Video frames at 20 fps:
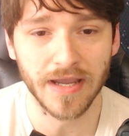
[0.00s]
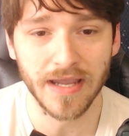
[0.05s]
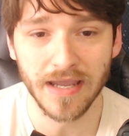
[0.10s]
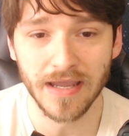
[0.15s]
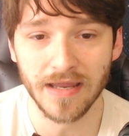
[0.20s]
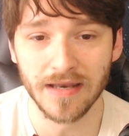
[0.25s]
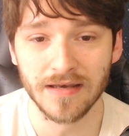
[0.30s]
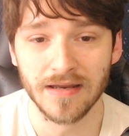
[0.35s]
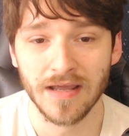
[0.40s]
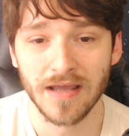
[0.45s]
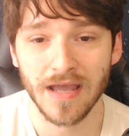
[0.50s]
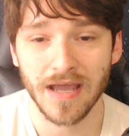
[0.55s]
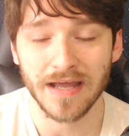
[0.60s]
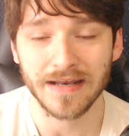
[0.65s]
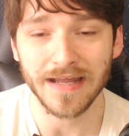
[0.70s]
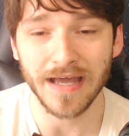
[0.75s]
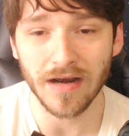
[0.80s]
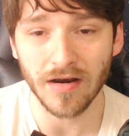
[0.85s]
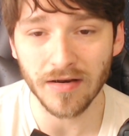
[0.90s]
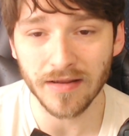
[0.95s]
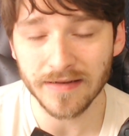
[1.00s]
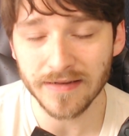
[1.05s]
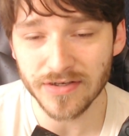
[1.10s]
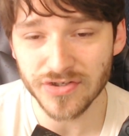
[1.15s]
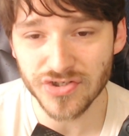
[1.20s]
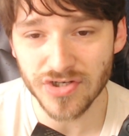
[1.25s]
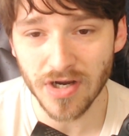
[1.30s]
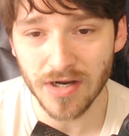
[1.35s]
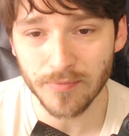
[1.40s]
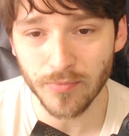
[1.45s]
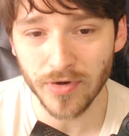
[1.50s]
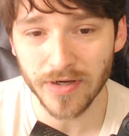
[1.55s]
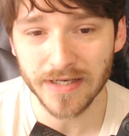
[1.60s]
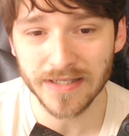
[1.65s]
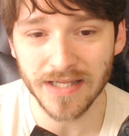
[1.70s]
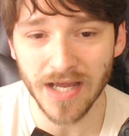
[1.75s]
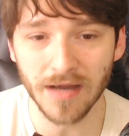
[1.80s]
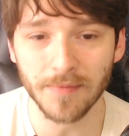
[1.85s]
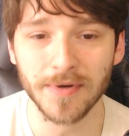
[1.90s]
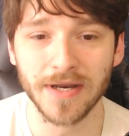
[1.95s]
And not only did Sean Brady
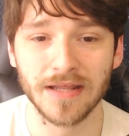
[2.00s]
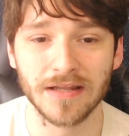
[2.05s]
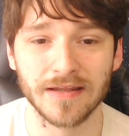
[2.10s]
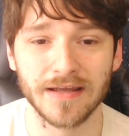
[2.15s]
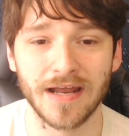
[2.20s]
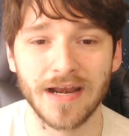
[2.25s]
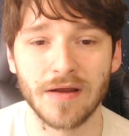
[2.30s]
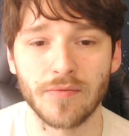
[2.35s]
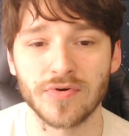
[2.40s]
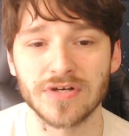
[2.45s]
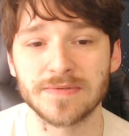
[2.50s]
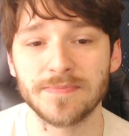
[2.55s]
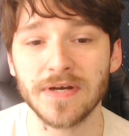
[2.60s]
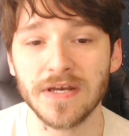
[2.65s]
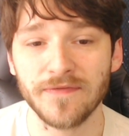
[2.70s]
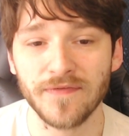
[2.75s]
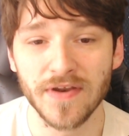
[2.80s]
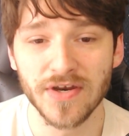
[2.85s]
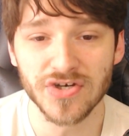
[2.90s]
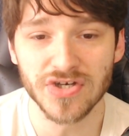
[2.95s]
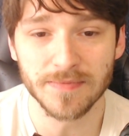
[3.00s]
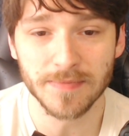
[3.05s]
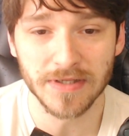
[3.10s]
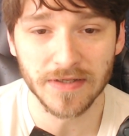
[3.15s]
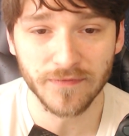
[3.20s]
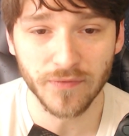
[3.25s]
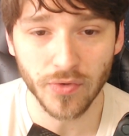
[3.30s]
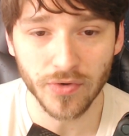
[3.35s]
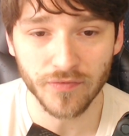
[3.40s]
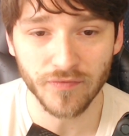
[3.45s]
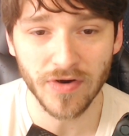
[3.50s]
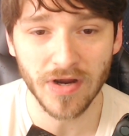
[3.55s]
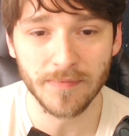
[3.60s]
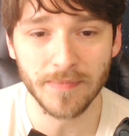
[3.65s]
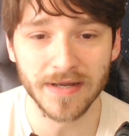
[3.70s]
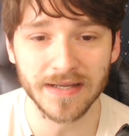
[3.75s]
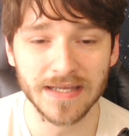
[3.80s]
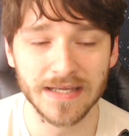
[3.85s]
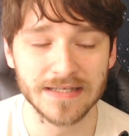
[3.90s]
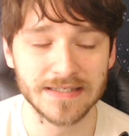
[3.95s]
dominate Leon Edwards, but he finished him in the 4th round
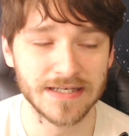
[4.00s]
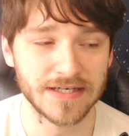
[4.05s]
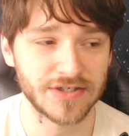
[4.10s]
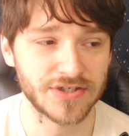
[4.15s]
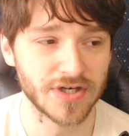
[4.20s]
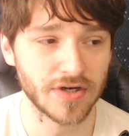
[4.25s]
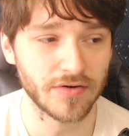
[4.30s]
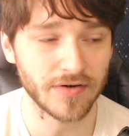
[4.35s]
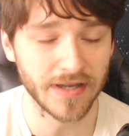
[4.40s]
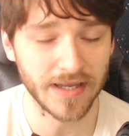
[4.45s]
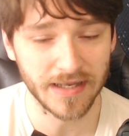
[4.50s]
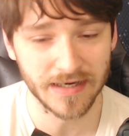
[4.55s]
by guillotine choke.